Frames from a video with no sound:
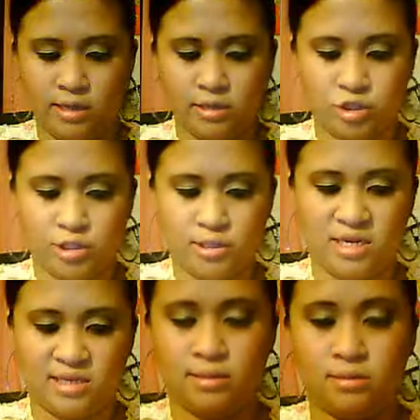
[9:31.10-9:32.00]
and it just
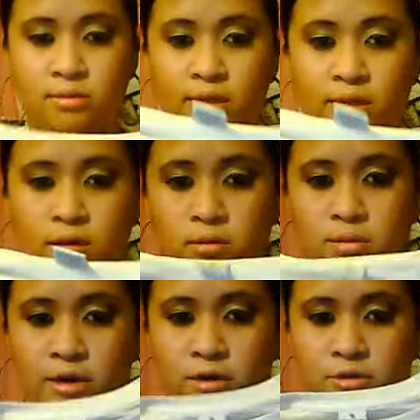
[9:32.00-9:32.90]
has
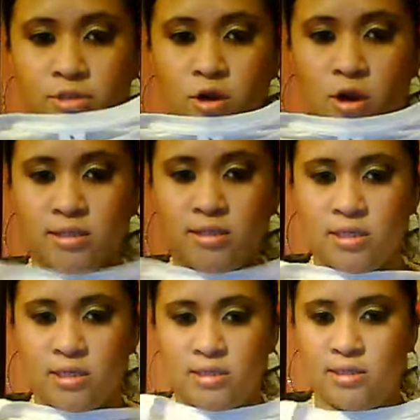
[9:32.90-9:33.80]
letters across
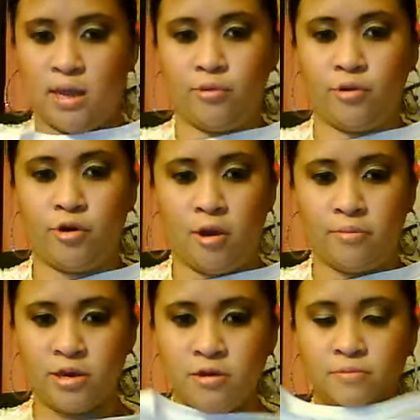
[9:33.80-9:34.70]
it that says
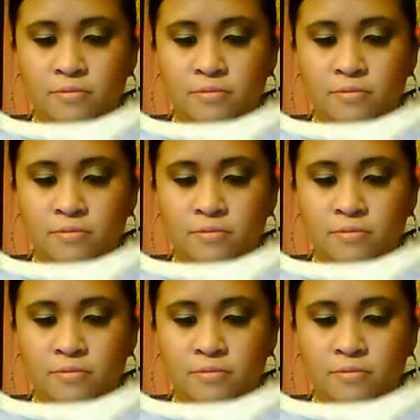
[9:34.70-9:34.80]
Abercrombie.